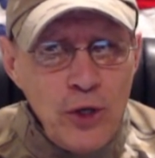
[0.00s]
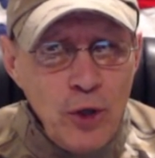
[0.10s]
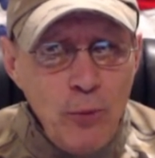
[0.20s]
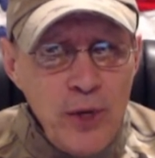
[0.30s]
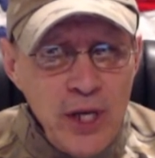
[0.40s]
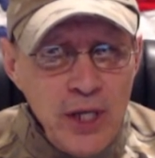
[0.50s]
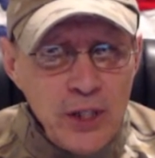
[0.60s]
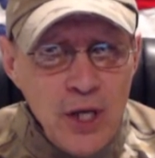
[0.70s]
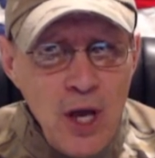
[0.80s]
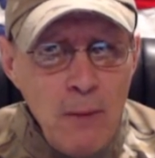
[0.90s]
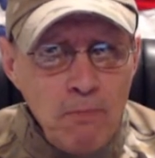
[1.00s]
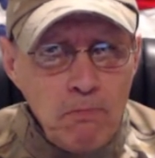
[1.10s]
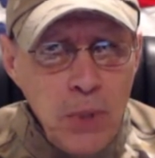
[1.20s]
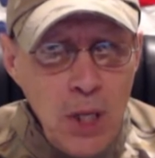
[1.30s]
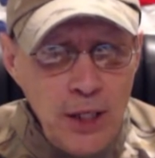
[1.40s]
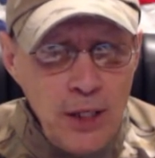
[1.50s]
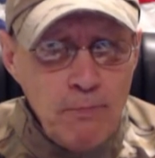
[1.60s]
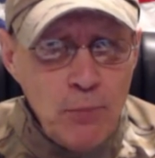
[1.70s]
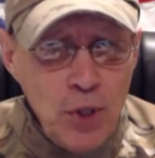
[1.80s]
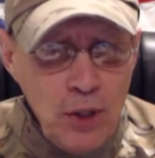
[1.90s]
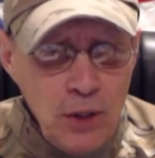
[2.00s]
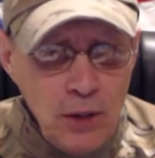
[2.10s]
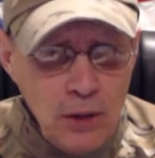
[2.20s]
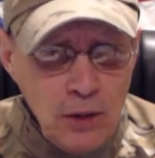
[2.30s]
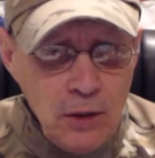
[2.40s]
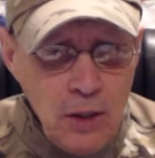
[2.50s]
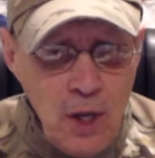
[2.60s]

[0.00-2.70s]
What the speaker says: you know me as Bloody Bill.